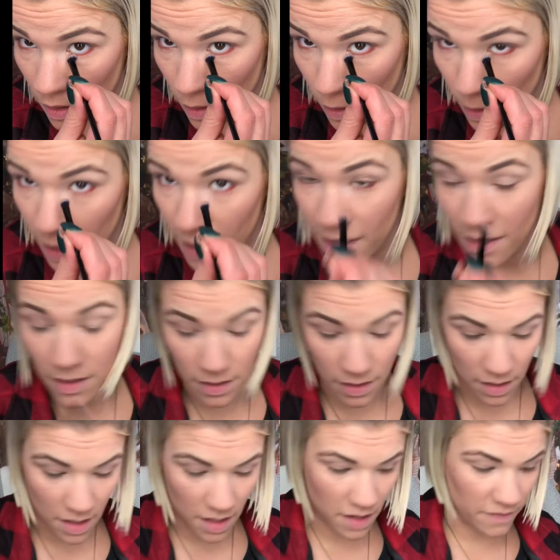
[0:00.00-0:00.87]
I just
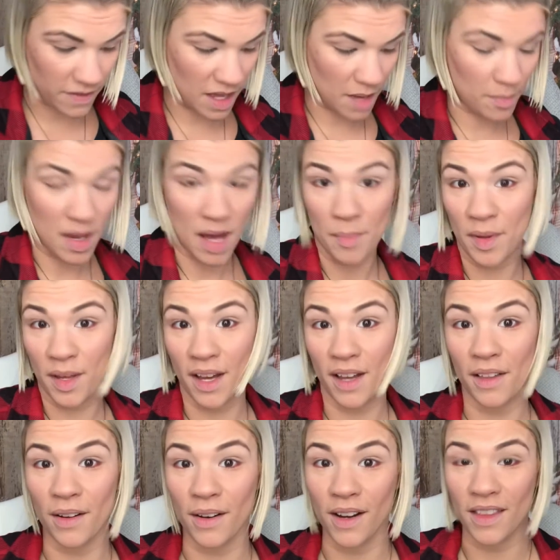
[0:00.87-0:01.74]
love that pop of
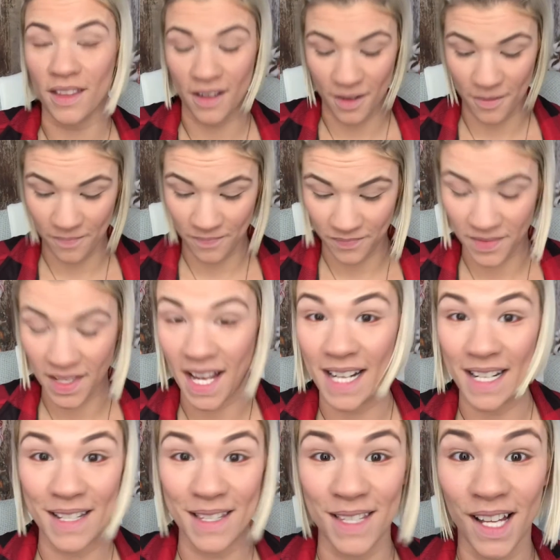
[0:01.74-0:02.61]
color in there. I
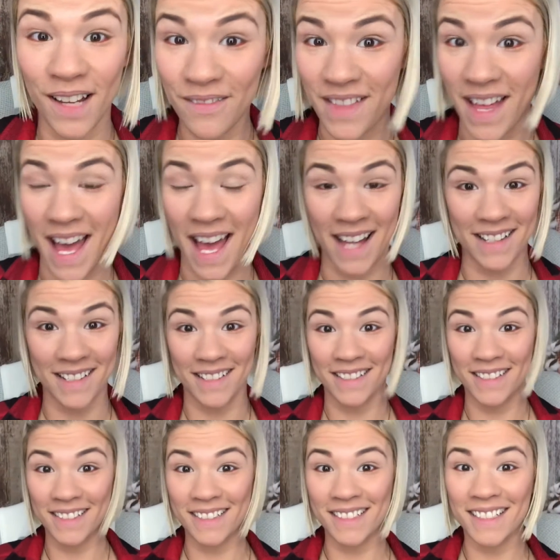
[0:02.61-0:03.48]
just love that.
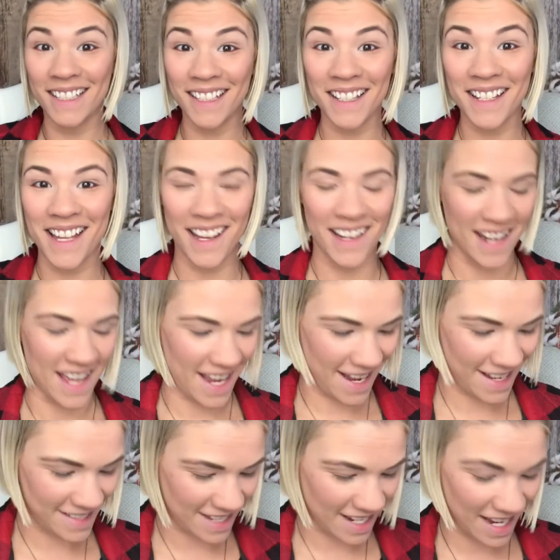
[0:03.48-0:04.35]
Isn't it looking
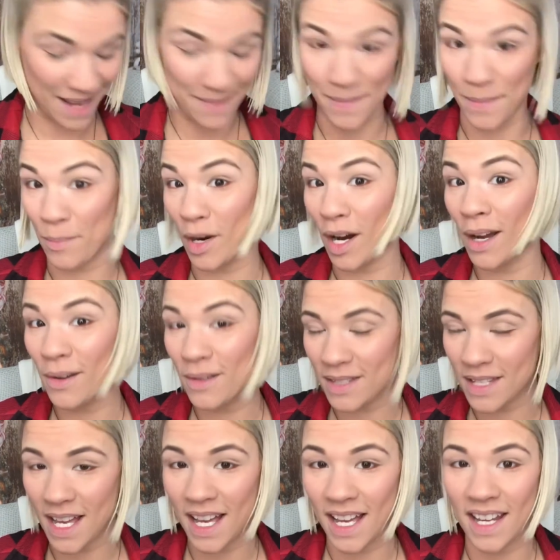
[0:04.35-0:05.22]
nice? And I got my brows
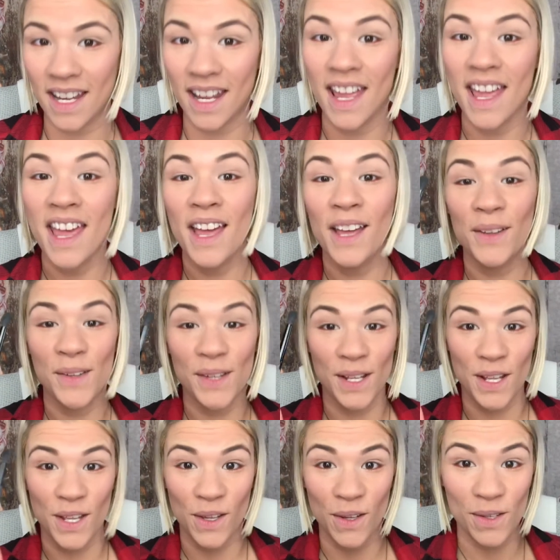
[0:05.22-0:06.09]
on. You
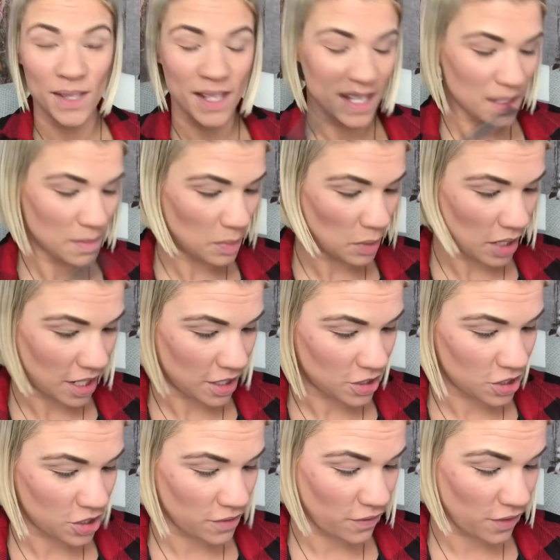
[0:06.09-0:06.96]
can use this
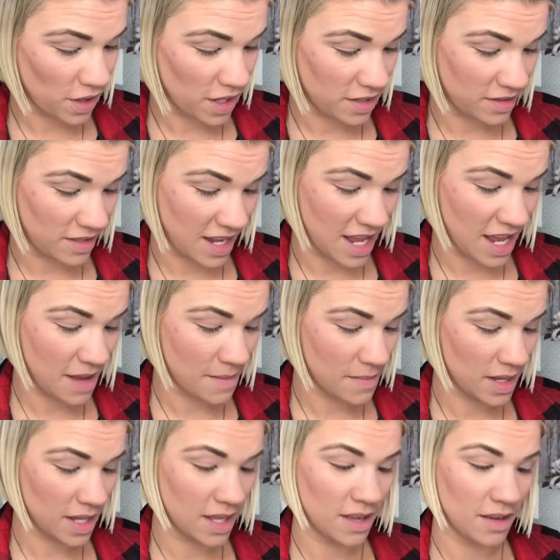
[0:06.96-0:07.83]
brush for the same
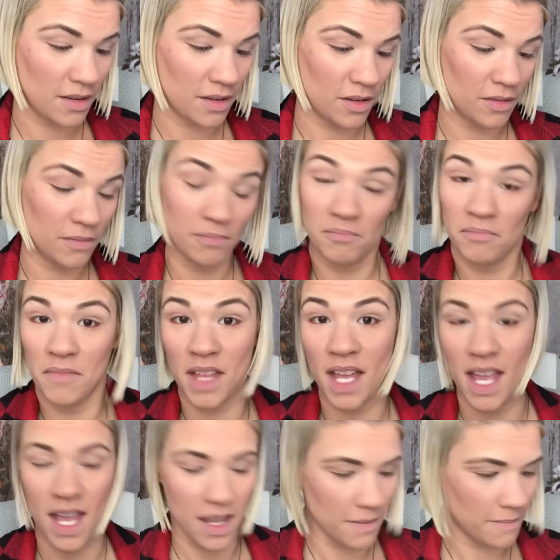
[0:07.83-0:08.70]

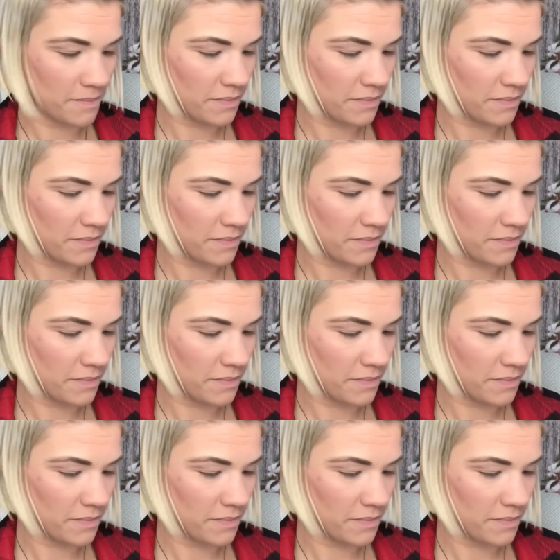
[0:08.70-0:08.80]
thing.